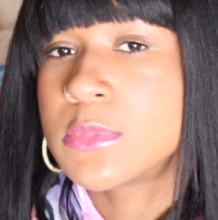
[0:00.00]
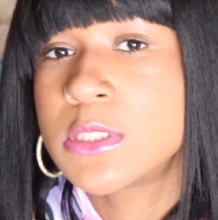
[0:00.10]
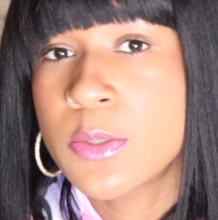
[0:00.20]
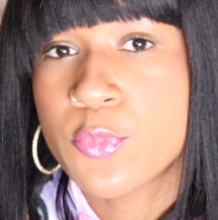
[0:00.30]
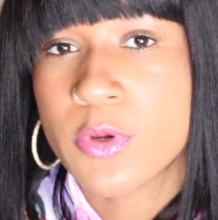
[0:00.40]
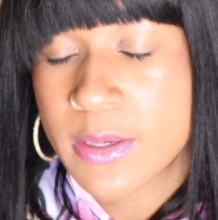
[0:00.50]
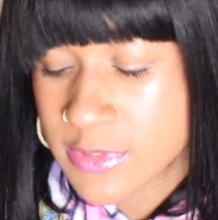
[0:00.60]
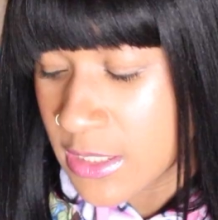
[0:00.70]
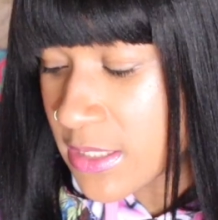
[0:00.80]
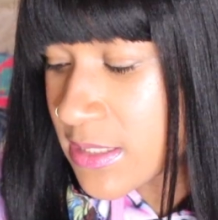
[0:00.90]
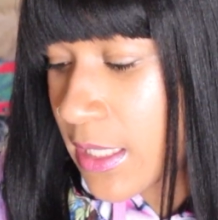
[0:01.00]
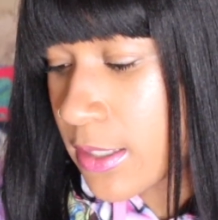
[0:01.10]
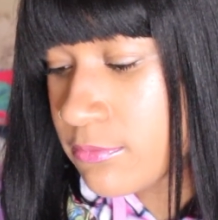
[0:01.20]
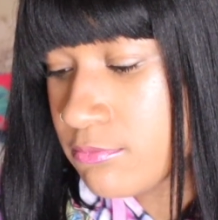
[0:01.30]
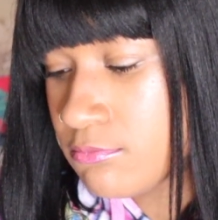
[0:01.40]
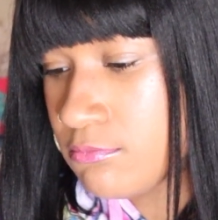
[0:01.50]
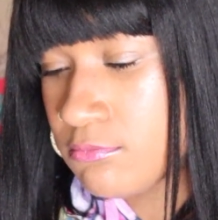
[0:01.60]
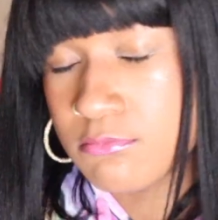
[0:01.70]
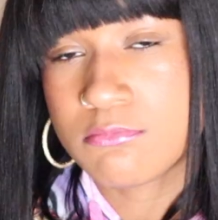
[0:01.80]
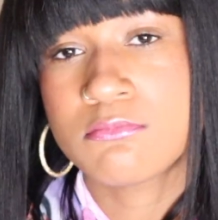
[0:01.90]
slippery. I'm saying it's like,
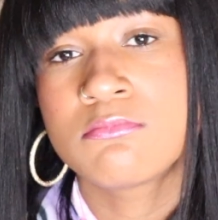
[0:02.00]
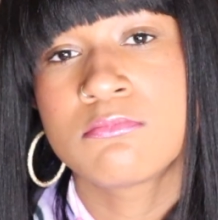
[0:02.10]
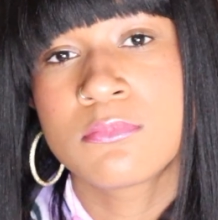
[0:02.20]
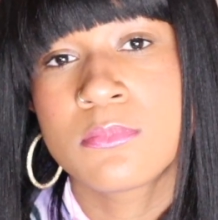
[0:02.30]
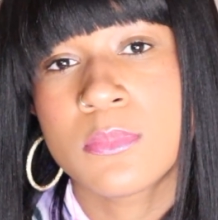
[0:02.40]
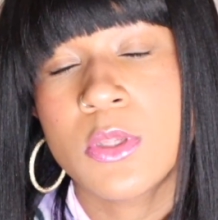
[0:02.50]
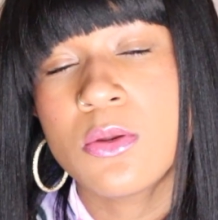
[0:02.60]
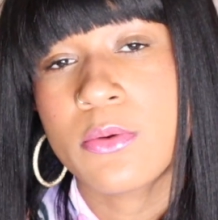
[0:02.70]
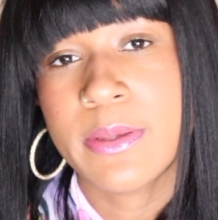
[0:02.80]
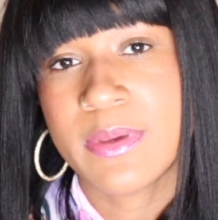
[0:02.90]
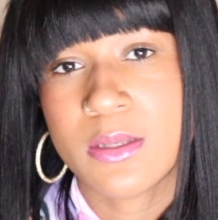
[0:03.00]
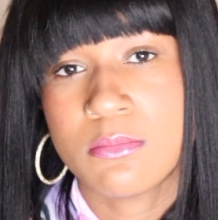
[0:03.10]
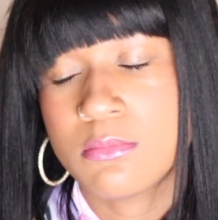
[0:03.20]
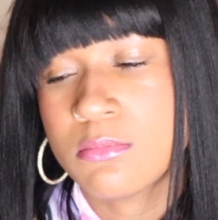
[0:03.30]
you know what I mean.